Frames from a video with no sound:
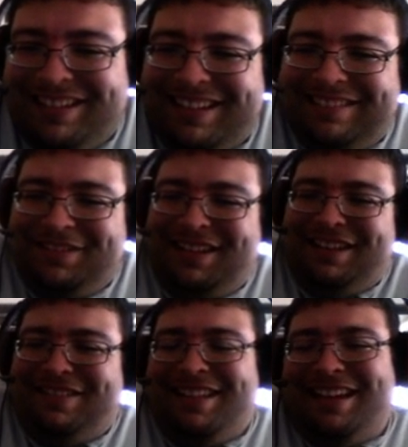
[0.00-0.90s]
video.
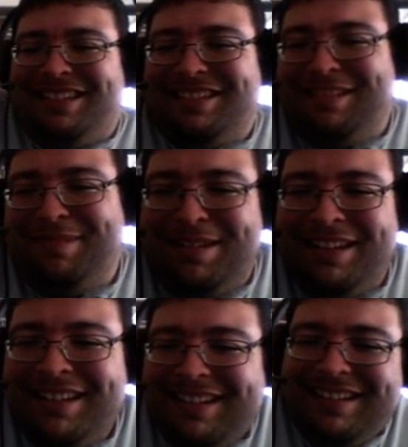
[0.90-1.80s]
Will actually be
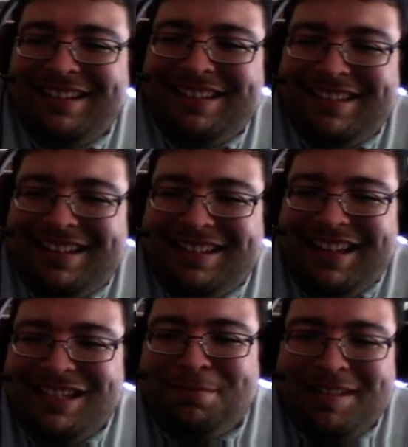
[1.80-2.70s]
a
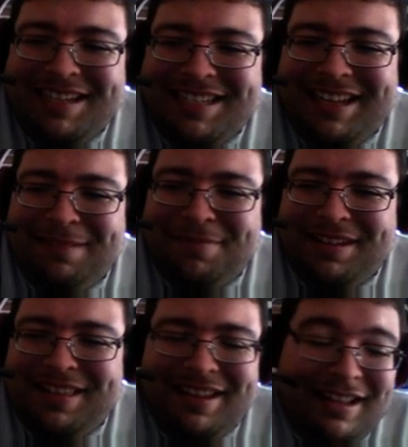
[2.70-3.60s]
Let's Play type
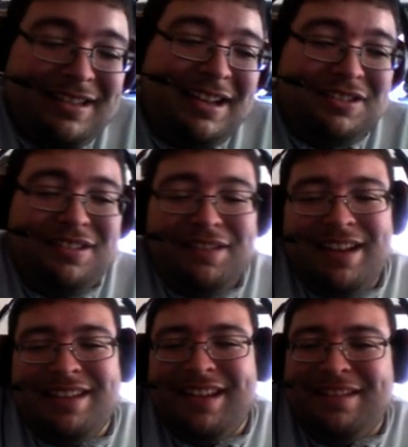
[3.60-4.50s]
thing. That's actually what I
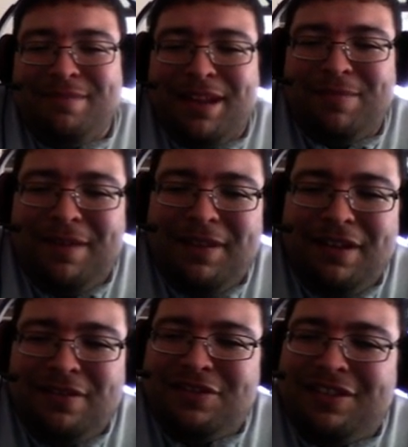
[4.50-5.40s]
intend to make my
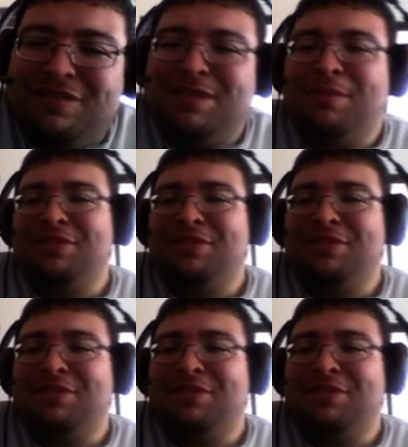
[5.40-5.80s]
videos are going to be, mostly